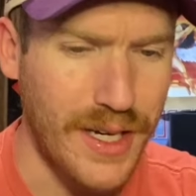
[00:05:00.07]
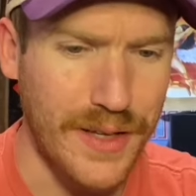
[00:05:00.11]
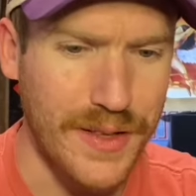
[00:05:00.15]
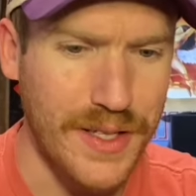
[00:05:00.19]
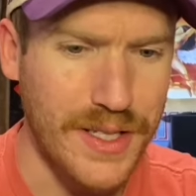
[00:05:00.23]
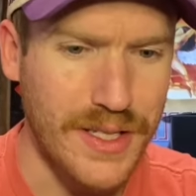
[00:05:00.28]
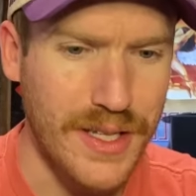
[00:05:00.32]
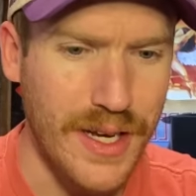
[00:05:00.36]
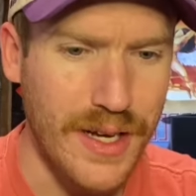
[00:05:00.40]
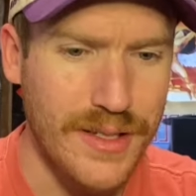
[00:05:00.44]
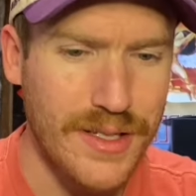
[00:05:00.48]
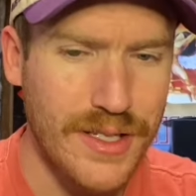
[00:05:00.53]
on the
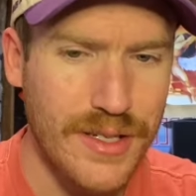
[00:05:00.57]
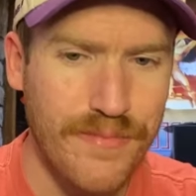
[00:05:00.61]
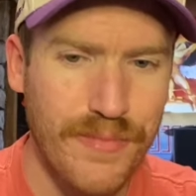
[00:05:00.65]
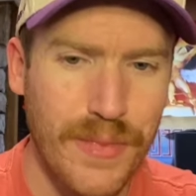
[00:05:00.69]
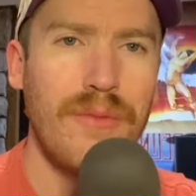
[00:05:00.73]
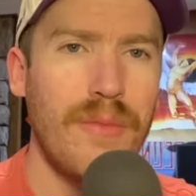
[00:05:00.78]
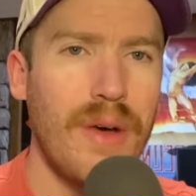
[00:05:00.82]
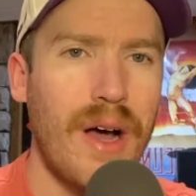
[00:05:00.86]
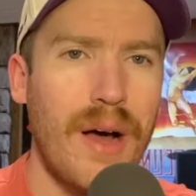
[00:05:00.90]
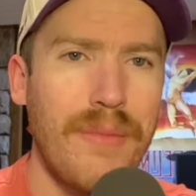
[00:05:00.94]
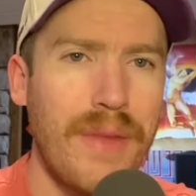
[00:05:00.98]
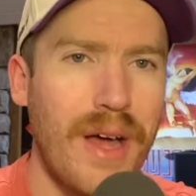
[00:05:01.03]
stance.
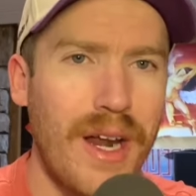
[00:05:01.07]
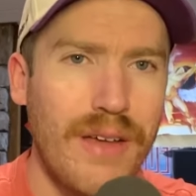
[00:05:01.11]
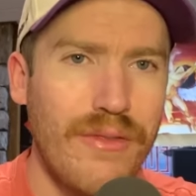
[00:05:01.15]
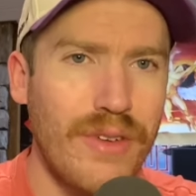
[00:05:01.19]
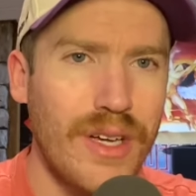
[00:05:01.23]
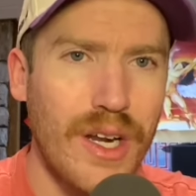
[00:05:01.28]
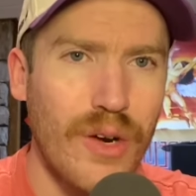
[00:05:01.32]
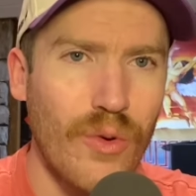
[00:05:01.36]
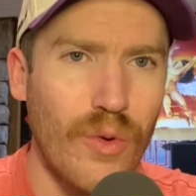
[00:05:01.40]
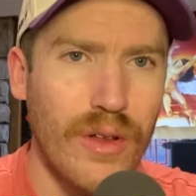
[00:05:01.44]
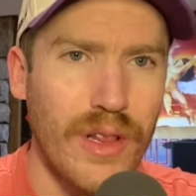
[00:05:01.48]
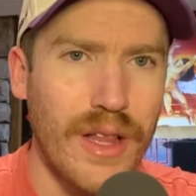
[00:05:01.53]
I'm not even
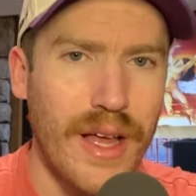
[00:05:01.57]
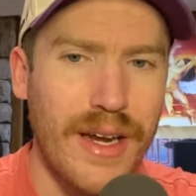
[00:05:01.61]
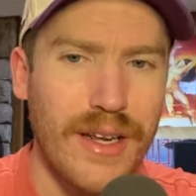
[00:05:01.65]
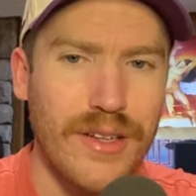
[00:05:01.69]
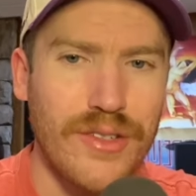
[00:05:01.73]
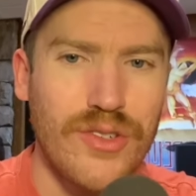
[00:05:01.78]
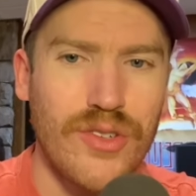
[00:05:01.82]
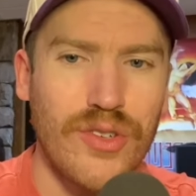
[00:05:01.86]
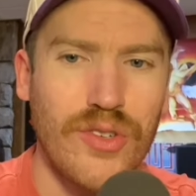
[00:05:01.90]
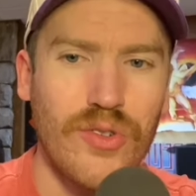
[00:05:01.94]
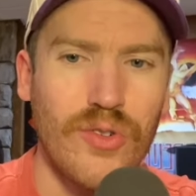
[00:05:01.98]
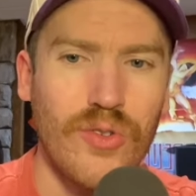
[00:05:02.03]
going to relate it
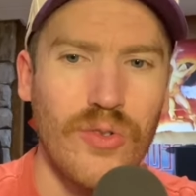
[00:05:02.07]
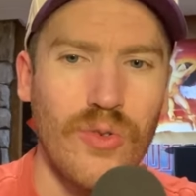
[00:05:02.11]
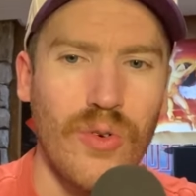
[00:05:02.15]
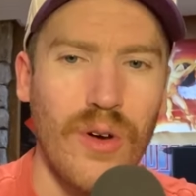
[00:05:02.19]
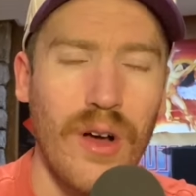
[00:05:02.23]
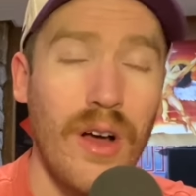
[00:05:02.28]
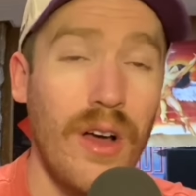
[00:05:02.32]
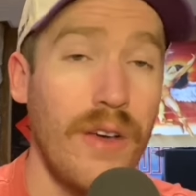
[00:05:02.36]
to